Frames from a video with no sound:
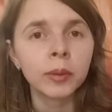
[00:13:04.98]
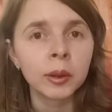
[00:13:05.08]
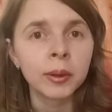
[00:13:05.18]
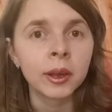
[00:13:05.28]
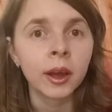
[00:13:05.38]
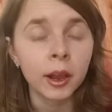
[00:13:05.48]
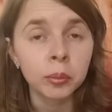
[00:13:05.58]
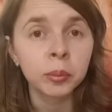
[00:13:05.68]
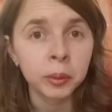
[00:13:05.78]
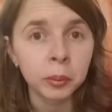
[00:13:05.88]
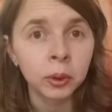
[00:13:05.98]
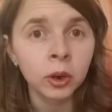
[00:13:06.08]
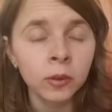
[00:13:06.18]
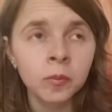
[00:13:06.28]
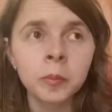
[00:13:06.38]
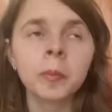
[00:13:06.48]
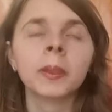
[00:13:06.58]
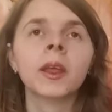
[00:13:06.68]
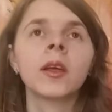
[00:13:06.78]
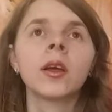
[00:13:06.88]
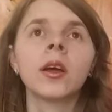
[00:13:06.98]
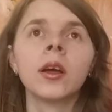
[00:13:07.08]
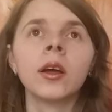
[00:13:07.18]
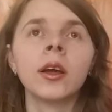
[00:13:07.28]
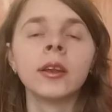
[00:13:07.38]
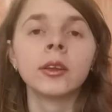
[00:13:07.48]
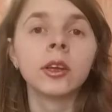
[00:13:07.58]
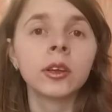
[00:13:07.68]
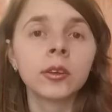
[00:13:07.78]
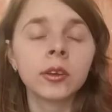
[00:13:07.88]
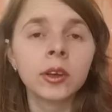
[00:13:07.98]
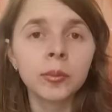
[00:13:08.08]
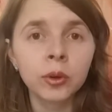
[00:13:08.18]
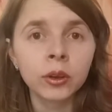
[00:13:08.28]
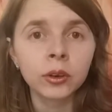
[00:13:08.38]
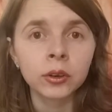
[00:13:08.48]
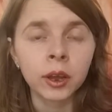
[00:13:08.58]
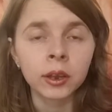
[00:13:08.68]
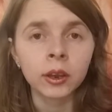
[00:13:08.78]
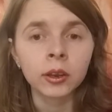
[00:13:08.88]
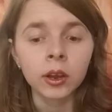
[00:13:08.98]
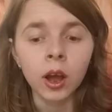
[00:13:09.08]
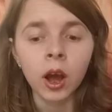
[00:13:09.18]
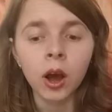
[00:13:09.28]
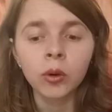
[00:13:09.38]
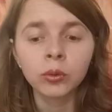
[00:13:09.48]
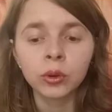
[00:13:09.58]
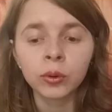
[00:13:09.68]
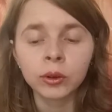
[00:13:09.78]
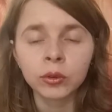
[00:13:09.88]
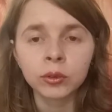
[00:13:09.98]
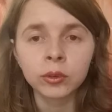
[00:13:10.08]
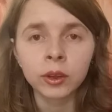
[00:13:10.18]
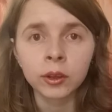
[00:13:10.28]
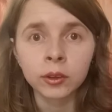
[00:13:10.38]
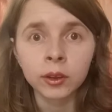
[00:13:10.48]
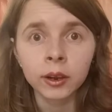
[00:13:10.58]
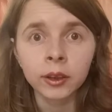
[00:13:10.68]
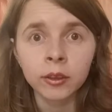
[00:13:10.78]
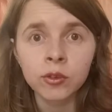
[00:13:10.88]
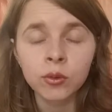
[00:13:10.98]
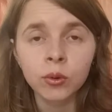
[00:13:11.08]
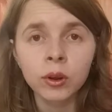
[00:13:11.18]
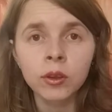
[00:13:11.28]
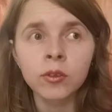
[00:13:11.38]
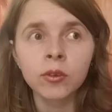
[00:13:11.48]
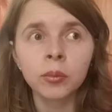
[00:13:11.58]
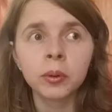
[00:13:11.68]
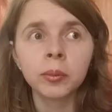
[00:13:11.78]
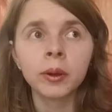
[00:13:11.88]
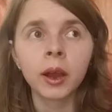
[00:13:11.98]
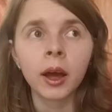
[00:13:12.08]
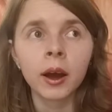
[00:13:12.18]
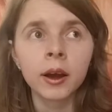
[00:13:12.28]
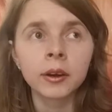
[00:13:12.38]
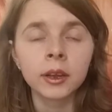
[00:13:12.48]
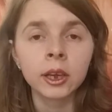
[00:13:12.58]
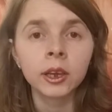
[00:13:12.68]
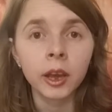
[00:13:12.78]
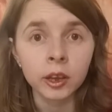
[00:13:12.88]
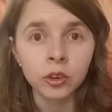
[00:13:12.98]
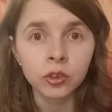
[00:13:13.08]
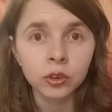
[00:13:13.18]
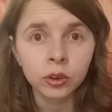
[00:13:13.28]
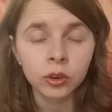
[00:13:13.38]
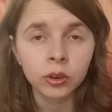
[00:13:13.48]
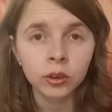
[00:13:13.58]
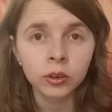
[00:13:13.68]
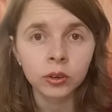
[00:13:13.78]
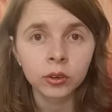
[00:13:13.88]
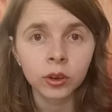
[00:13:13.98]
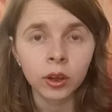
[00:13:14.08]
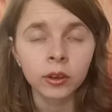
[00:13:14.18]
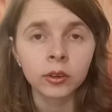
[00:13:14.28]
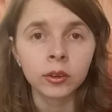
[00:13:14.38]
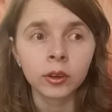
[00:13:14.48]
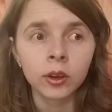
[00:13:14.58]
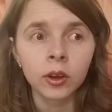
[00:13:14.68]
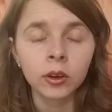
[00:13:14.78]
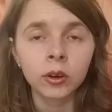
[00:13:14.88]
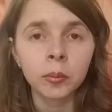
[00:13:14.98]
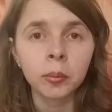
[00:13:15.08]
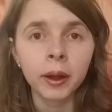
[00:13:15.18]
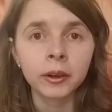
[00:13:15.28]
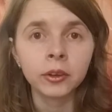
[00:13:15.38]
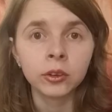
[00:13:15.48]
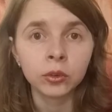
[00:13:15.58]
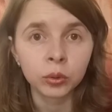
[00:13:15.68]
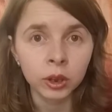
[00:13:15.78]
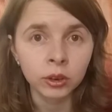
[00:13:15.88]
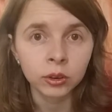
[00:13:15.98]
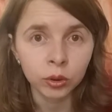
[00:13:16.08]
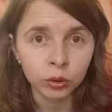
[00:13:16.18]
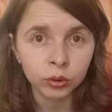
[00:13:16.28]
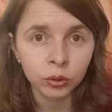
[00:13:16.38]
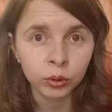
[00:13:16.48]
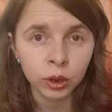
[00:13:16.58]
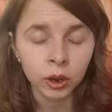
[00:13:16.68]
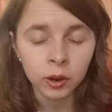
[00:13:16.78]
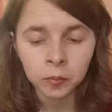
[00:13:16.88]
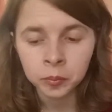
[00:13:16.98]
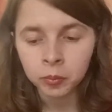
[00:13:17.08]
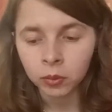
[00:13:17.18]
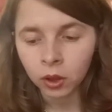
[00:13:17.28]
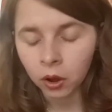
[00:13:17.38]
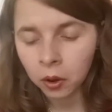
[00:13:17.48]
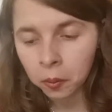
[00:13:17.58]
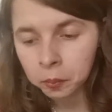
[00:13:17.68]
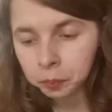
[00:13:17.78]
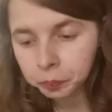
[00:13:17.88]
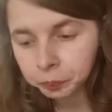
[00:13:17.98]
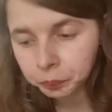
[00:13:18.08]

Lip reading: maybe help people and keep you entertained. And how do you want to tell that story so people are engaged and compelled to read your story? And